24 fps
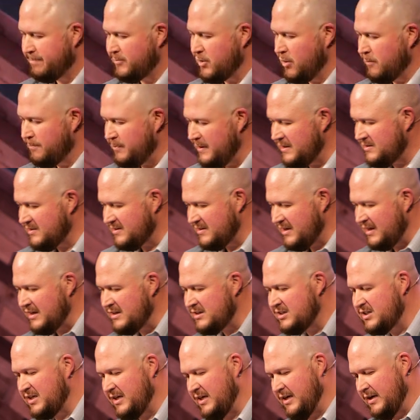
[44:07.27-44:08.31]
Don't be
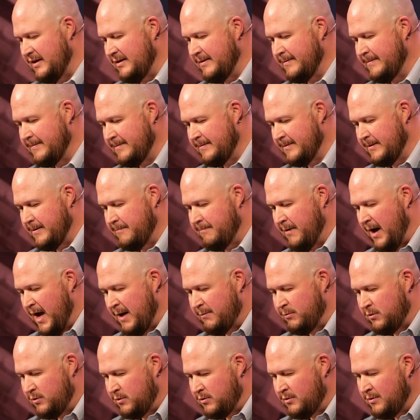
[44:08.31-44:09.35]
stingy, the
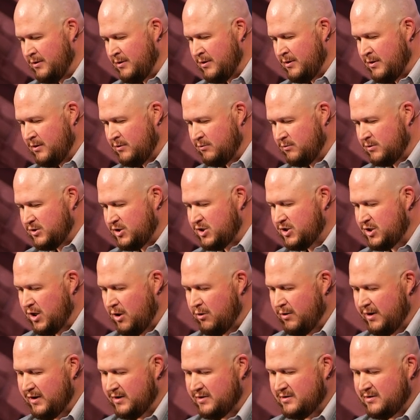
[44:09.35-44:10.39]
Bible would
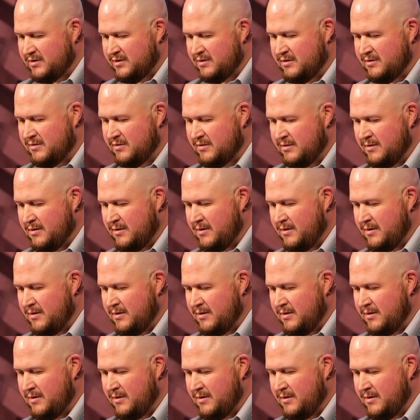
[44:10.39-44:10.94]
show us.